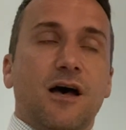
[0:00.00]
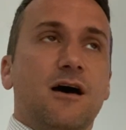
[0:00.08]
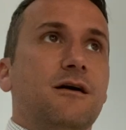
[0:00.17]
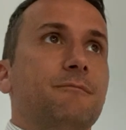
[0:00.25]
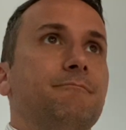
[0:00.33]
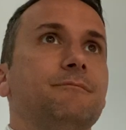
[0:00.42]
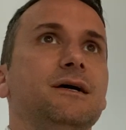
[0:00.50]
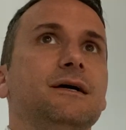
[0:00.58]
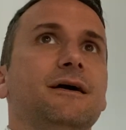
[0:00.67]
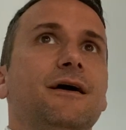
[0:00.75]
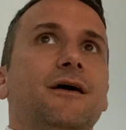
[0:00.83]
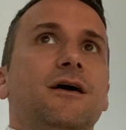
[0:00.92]

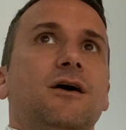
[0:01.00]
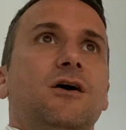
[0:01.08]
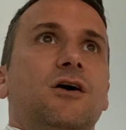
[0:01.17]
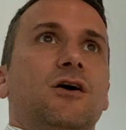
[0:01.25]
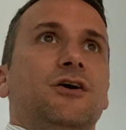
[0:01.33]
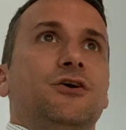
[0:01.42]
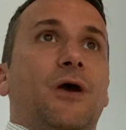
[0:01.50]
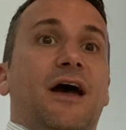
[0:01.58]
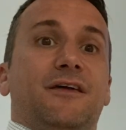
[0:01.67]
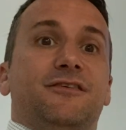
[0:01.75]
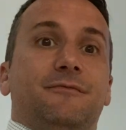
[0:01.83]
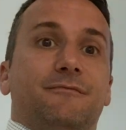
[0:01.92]
You
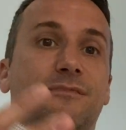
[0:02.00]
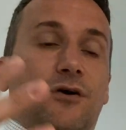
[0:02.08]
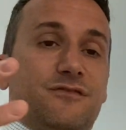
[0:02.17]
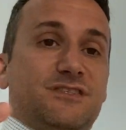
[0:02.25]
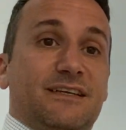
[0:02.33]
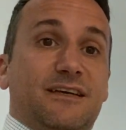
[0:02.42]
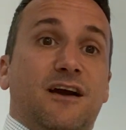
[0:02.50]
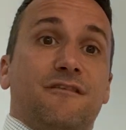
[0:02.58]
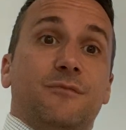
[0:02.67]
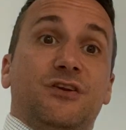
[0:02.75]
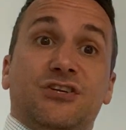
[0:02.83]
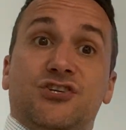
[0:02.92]
had obviously the
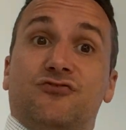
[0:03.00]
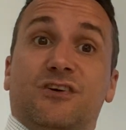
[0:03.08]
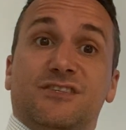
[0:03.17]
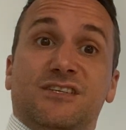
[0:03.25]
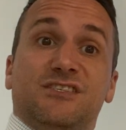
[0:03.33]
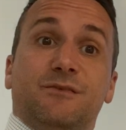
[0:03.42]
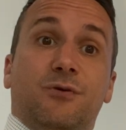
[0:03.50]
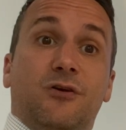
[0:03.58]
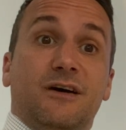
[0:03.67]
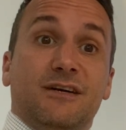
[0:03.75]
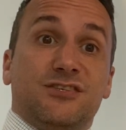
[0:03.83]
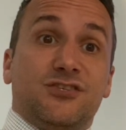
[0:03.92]
government instructing
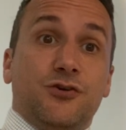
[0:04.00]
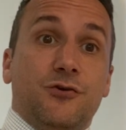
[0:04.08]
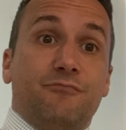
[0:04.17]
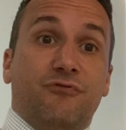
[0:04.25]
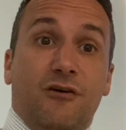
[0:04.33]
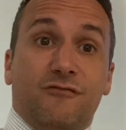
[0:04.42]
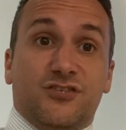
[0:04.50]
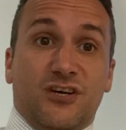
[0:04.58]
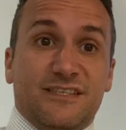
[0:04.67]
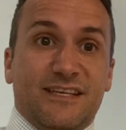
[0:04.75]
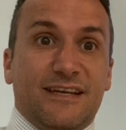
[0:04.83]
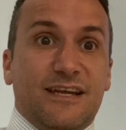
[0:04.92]
suppliers to
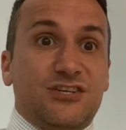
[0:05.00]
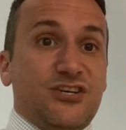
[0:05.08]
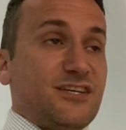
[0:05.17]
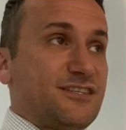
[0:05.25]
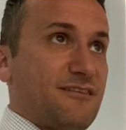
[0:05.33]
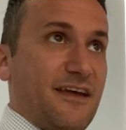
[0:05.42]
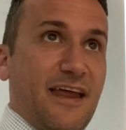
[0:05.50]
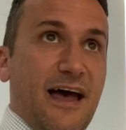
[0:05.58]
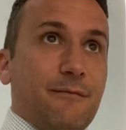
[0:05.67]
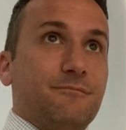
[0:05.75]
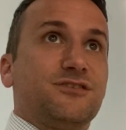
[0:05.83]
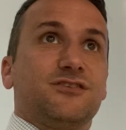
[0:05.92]
prioritise the NHS, and
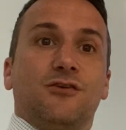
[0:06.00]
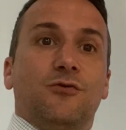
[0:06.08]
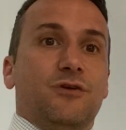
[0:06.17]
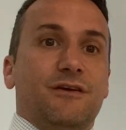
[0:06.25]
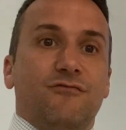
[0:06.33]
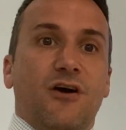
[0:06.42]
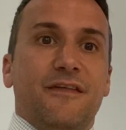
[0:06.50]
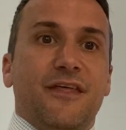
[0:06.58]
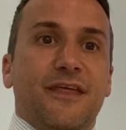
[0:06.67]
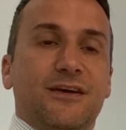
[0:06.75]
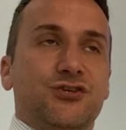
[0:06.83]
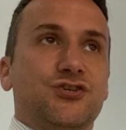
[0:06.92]
absolutely right that
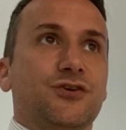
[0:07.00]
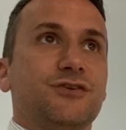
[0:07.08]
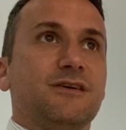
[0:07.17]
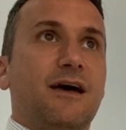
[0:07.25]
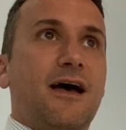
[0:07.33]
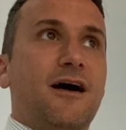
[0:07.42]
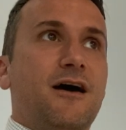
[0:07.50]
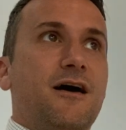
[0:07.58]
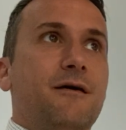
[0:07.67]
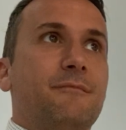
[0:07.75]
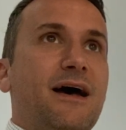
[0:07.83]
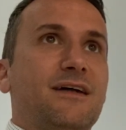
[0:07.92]
they should.
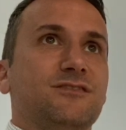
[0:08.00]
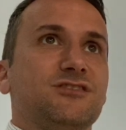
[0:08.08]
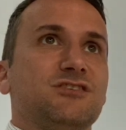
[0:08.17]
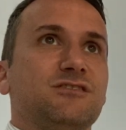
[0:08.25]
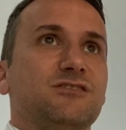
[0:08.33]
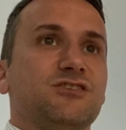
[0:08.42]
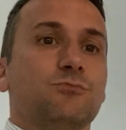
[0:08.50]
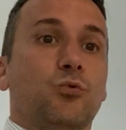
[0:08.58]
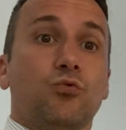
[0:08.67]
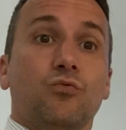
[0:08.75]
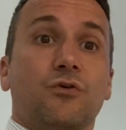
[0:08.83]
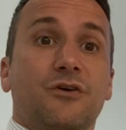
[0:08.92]
And
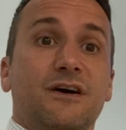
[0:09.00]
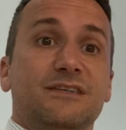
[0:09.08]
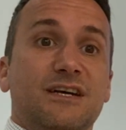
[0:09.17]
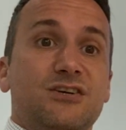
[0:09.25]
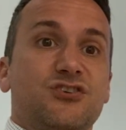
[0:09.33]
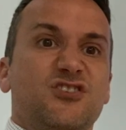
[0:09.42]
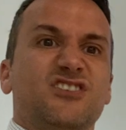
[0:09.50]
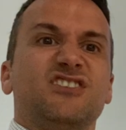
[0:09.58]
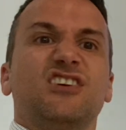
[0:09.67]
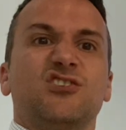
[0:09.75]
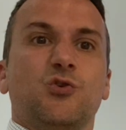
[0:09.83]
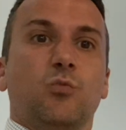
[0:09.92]
small organisations,
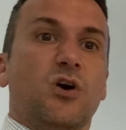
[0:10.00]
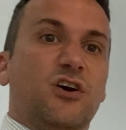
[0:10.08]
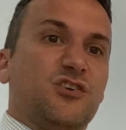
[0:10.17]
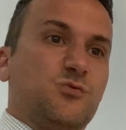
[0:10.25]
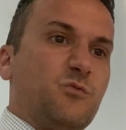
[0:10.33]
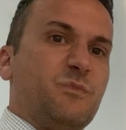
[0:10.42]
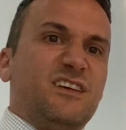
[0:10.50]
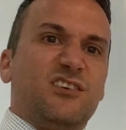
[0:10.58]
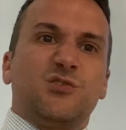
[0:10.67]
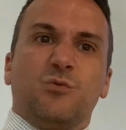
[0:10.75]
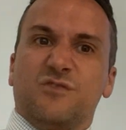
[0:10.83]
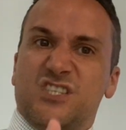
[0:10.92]
essential workers would be your
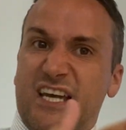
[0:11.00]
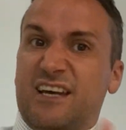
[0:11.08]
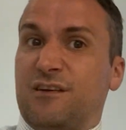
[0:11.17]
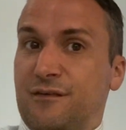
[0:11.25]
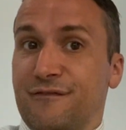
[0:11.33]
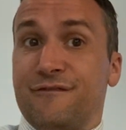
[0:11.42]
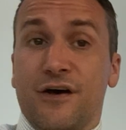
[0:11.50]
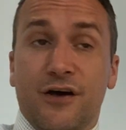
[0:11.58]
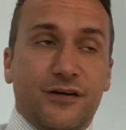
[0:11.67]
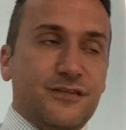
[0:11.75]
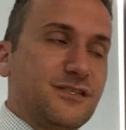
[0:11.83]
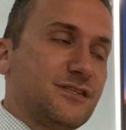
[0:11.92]
sort of second and
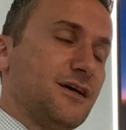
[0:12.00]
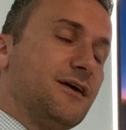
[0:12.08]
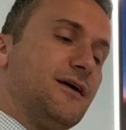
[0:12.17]
thirds.